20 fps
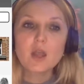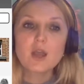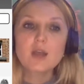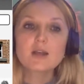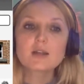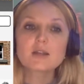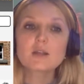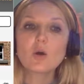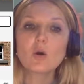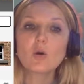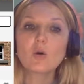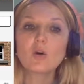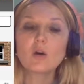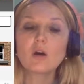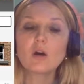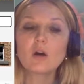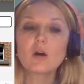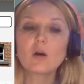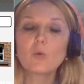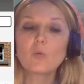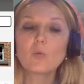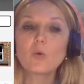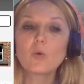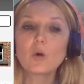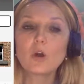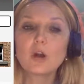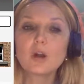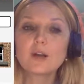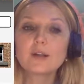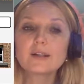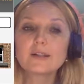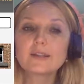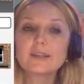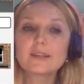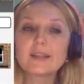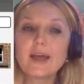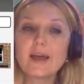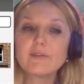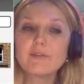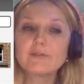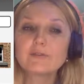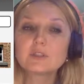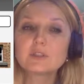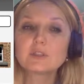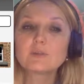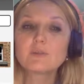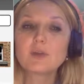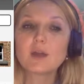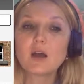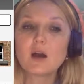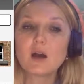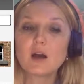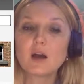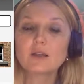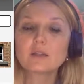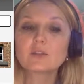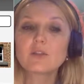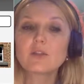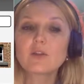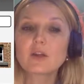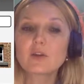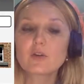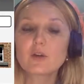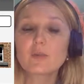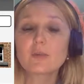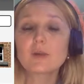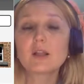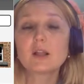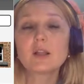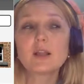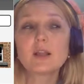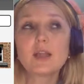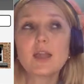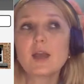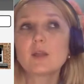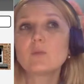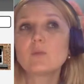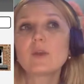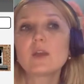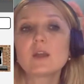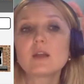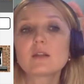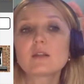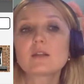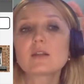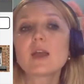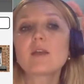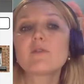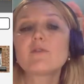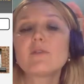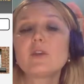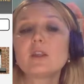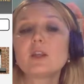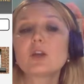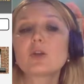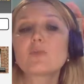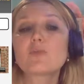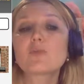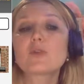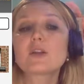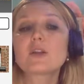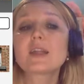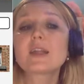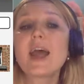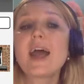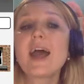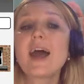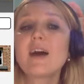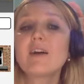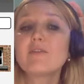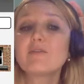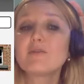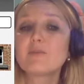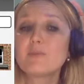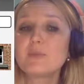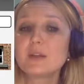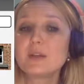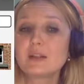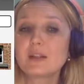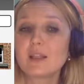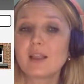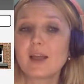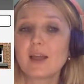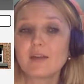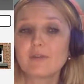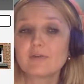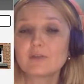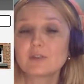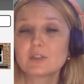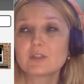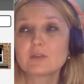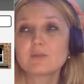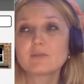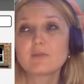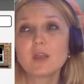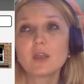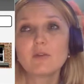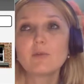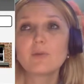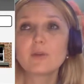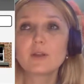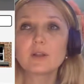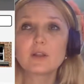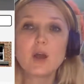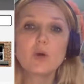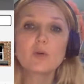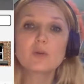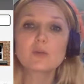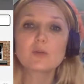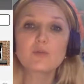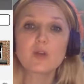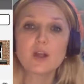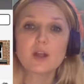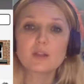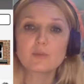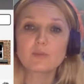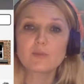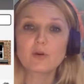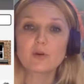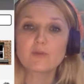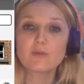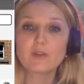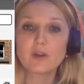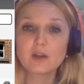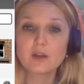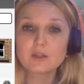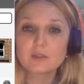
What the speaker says: So were left behind the criminal. Again, we can say fingerprints have been left if we know it's present perfect.